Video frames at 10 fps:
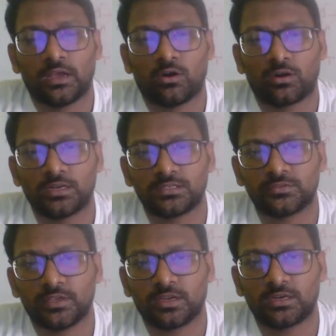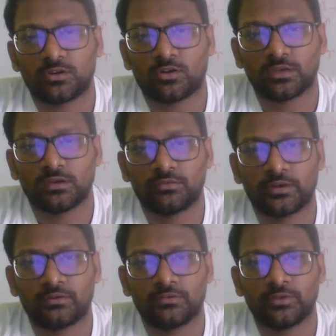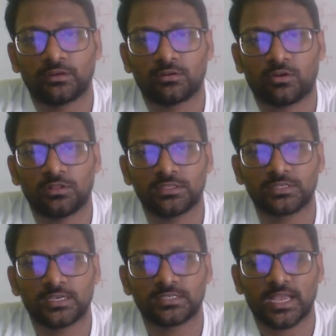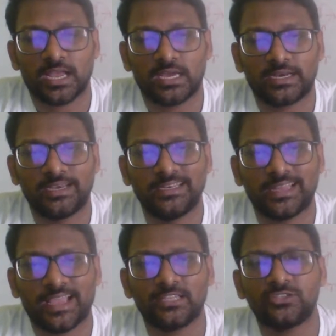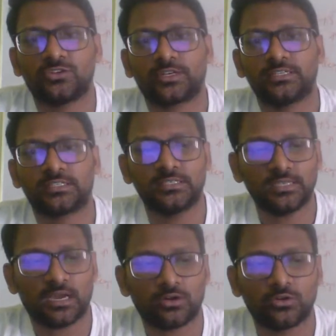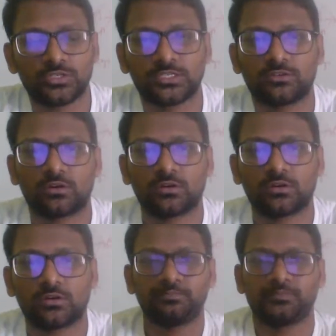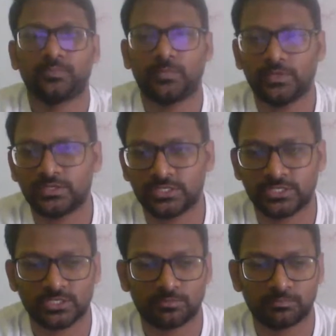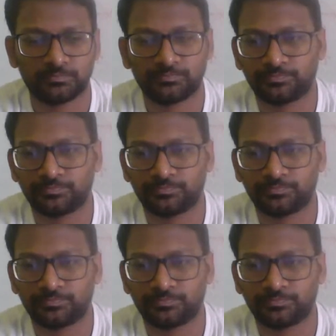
or else we can call this as renin-angiotensin aldosterone system